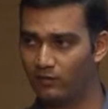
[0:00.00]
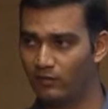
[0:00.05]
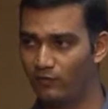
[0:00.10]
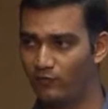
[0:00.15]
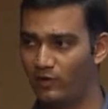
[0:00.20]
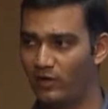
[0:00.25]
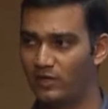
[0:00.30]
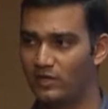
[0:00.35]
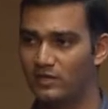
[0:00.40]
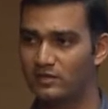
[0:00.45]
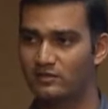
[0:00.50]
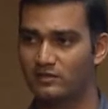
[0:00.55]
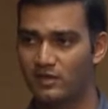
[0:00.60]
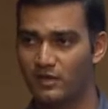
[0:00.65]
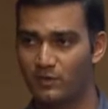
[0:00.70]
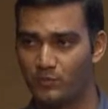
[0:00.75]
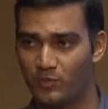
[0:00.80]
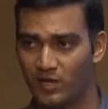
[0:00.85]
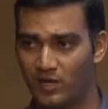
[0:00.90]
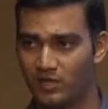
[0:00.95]
the way these
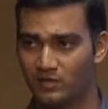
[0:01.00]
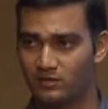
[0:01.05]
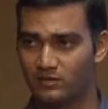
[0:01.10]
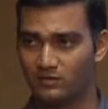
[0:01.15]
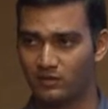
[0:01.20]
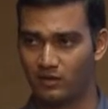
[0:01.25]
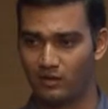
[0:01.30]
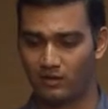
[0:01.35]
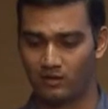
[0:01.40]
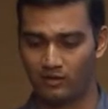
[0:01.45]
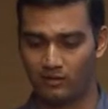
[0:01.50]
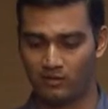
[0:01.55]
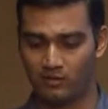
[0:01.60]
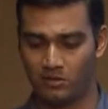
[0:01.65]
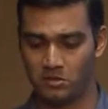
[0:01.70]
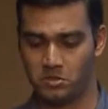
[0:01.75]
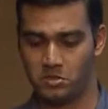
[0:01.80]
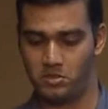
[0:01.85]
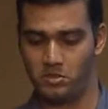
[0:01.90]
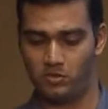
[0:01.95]
APIs
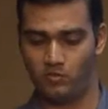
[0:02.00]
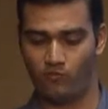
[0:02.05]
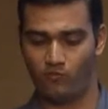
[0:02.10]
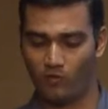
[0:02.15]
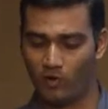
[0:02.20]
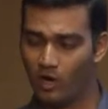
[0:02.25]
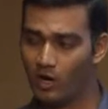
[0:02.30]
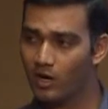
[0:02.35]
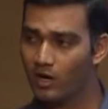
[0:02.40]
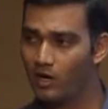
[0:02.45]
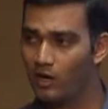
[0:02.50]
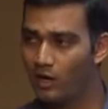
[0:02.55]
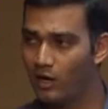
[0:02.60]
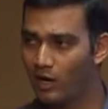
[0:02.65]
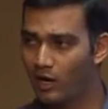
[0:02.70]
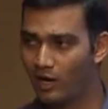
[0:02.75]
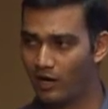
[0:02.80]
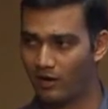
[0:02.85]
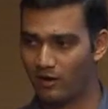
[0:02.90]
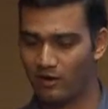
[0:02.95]
work
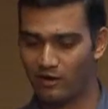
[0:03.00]
are a